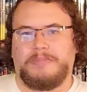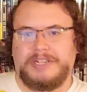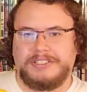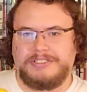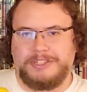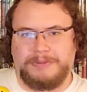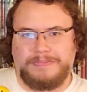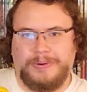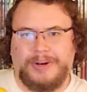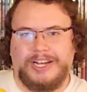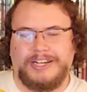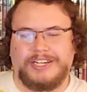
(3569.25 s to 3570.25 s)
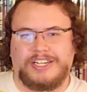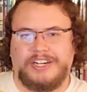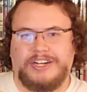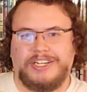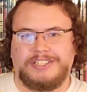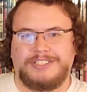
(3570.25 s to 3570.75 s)
but he's still pointing a
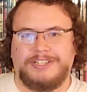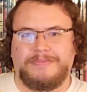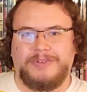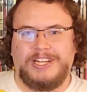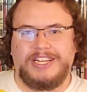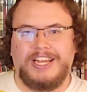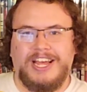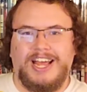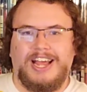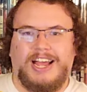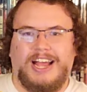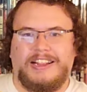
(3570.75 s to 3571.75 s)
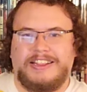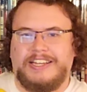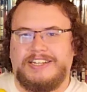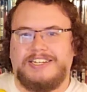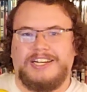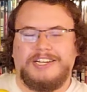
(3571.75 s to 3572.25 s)
gun at someone, and
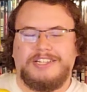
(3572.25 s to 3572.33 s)
then